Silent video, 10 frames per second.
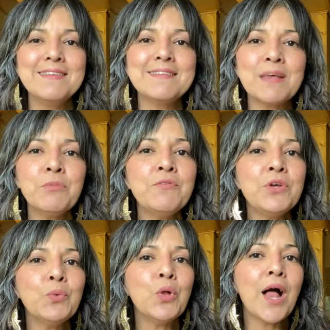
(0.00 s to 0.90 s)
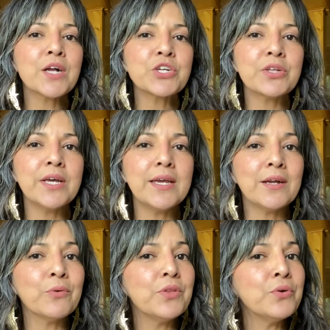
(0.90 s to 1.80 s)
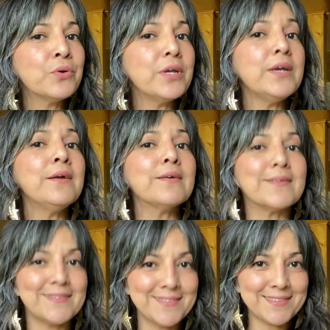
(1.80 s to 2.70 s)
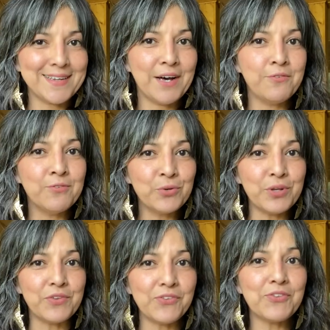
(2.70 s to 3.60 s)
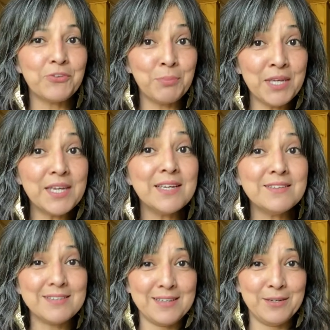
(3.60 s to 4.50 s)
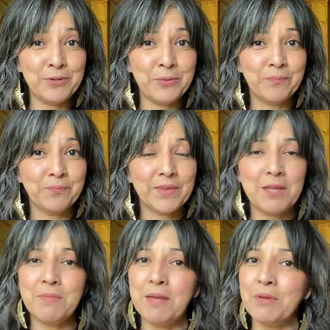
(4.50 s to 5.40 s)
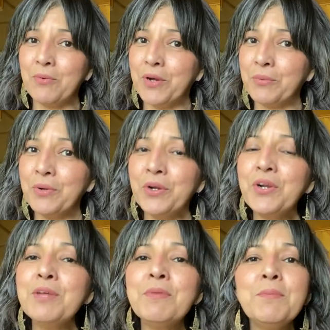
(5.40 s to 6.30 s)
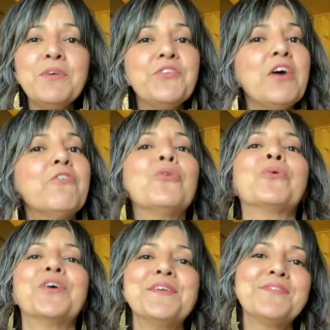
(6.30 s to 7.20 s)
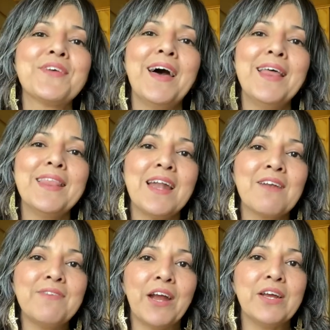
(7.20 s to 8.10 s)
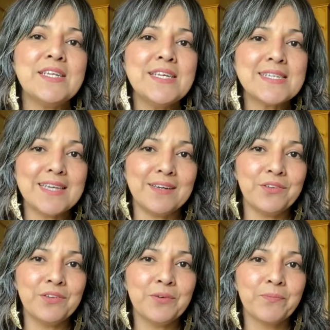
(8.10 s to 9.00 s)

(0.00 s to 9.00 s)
Some of you will actually hear with your ears a voice speaking to you. It may be one word, it may be several words that are very detailed.